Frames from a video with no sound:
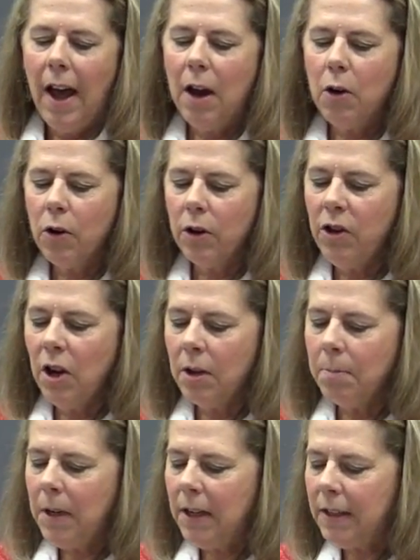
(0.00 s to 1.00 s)
I heard
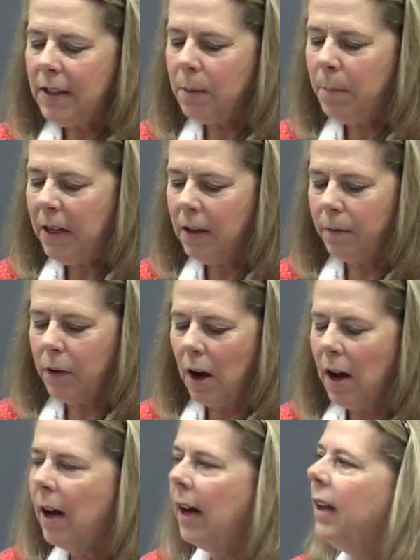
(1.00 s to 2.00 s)
young men speak of
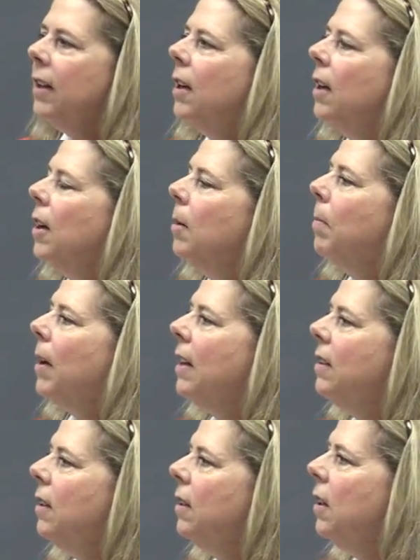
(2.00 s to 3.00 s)
God, but I
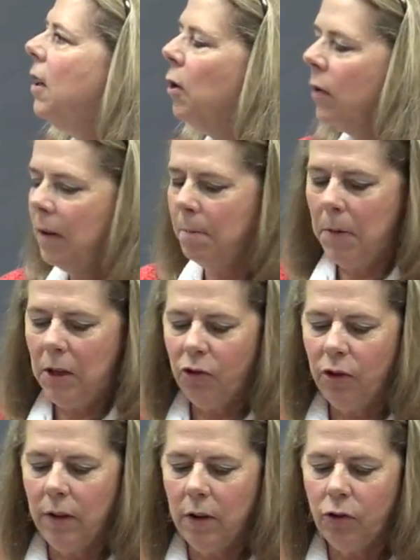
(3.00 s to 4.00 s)
didn't hear them
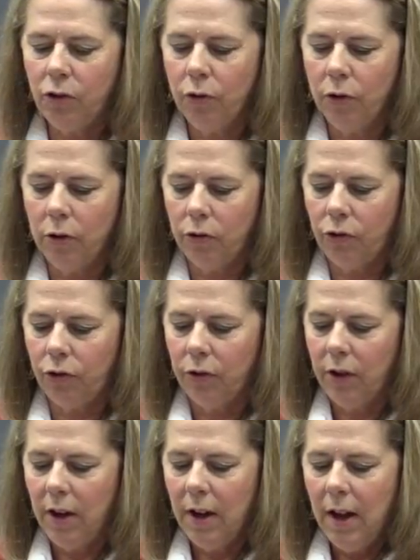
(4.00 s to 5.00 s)
mention the church.
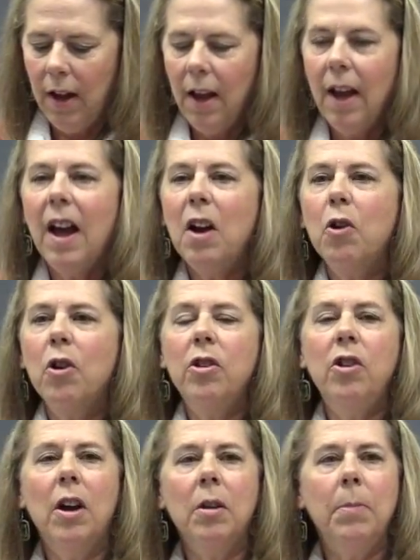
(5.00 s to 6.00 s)
I
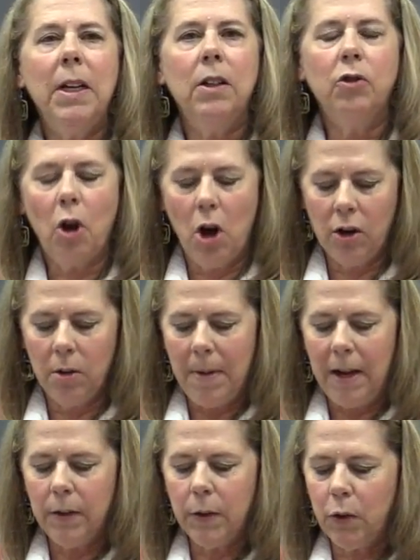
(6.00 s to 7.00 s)
heard young men talk
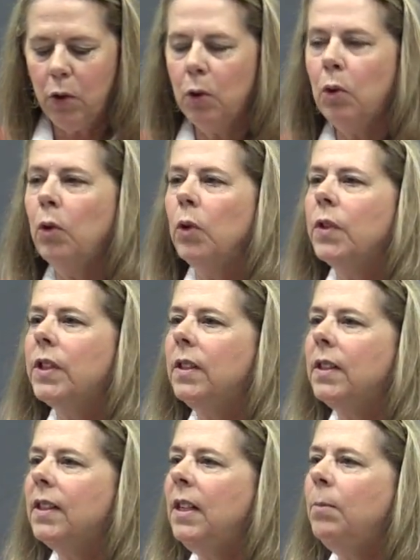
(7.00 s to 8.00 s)
about schools
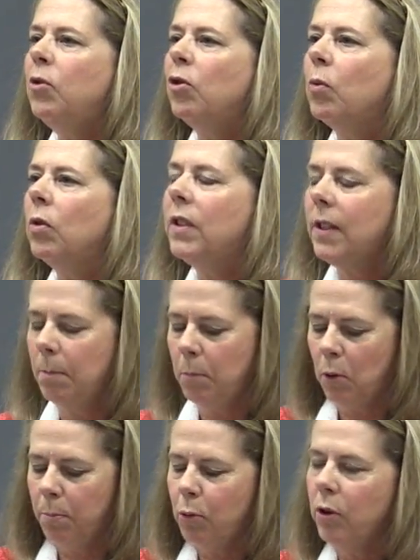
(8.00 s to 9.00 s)
that seem to
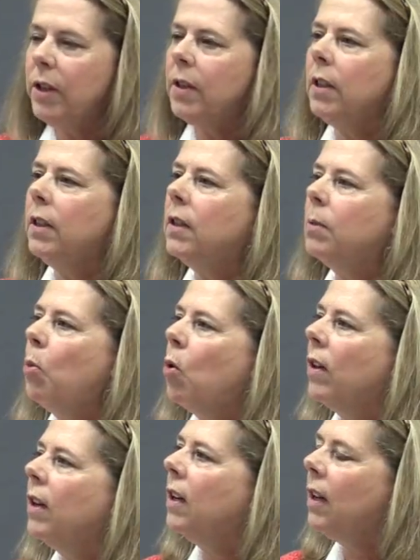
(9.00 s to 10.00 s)
resemble prisons
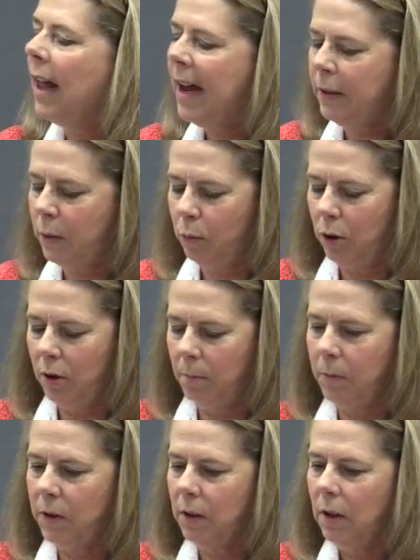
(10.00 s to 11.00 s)
more than
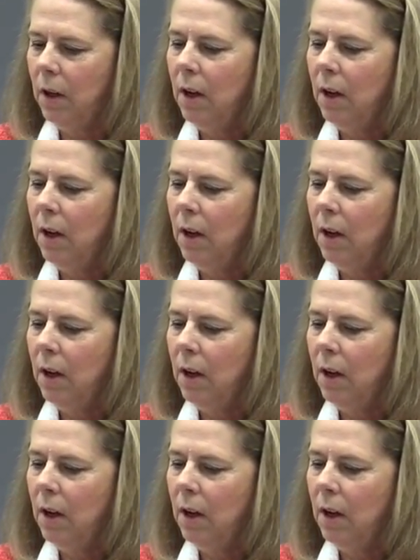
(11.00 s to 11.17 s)
classrooms.